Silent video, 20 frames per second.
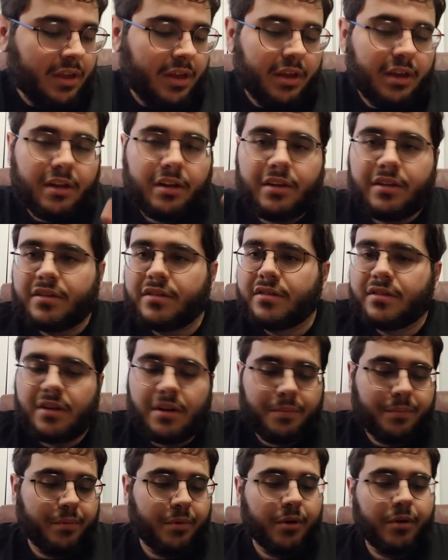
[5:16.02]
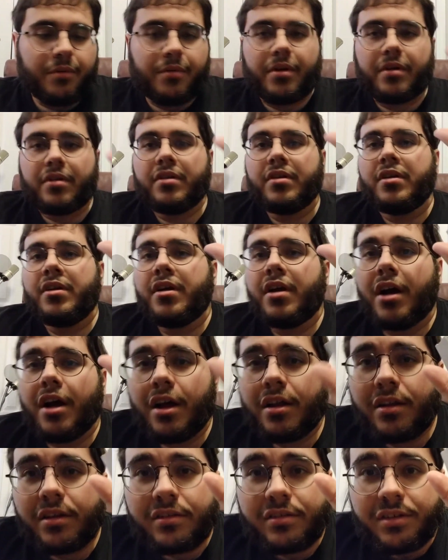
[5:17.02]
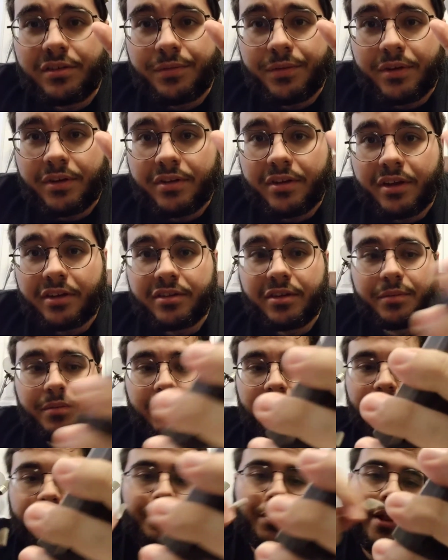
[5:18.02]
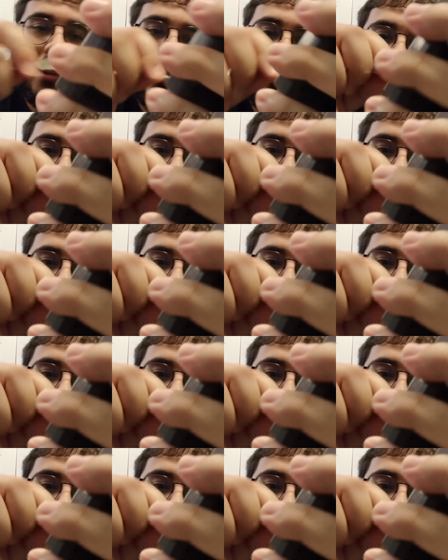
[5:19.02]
Cleans it up pretty well. Let's see if we can take some of this black